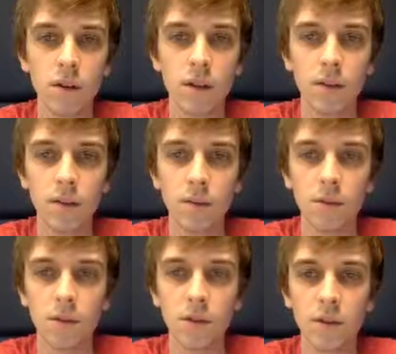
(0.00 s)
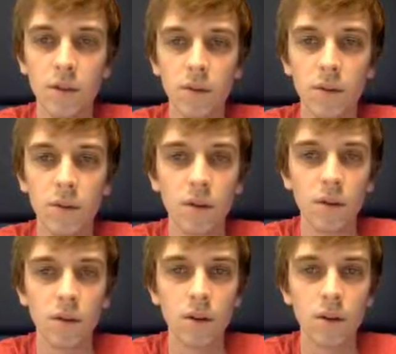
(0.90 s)
and sum of leaves equals
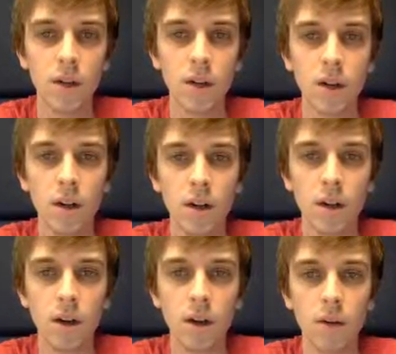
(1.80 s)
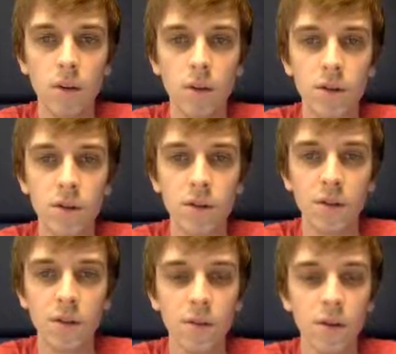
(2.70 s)
0, return
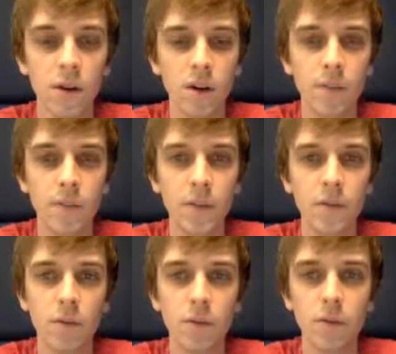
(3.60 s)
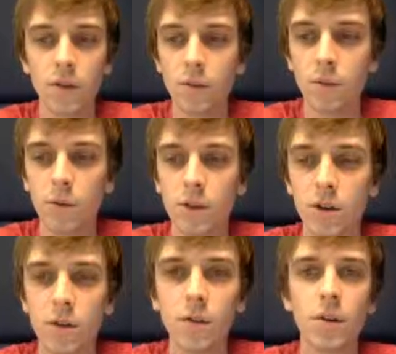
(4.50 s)
0, sorry. If the root is null, we
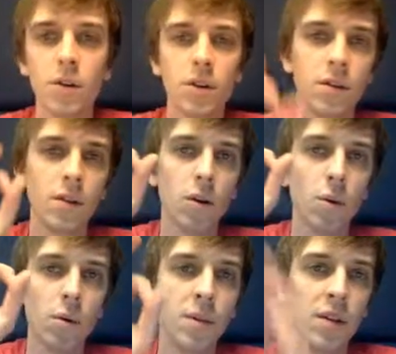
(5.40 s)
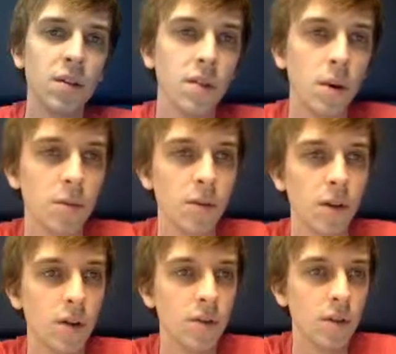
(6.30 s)
return 0, because 0 would be the sum of the
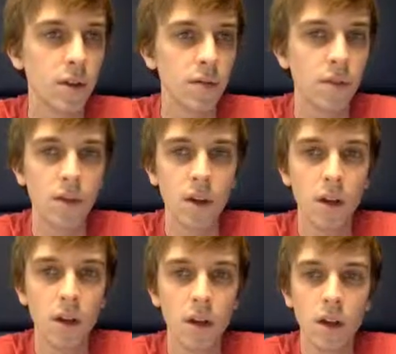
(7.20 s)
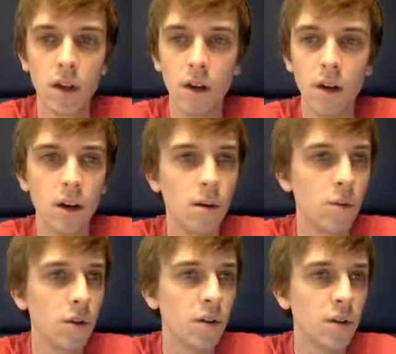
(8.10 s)
left leaves.
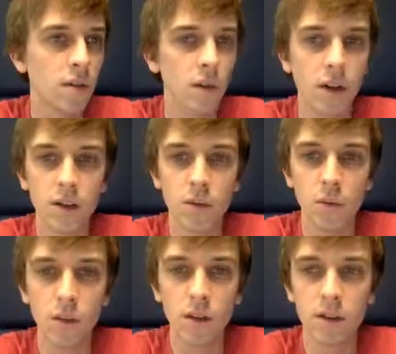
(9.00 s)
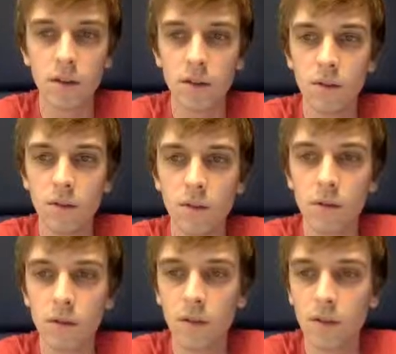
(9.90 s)
What is this, line 22,
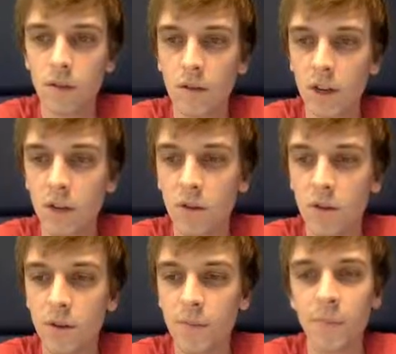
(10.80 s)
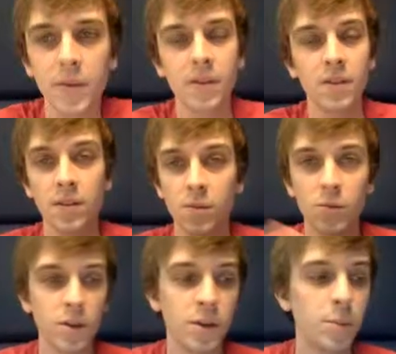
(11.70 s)
semicolon? This is a
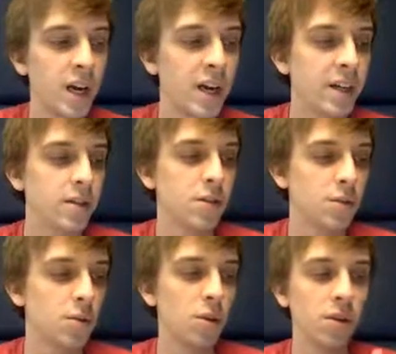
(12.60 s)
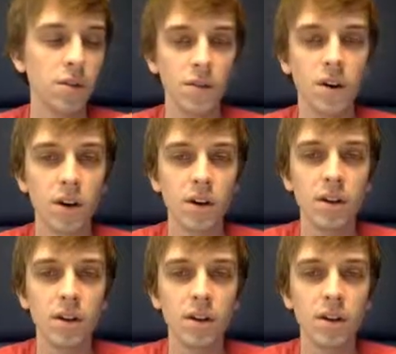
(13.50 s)
really bad tutorial, sorry.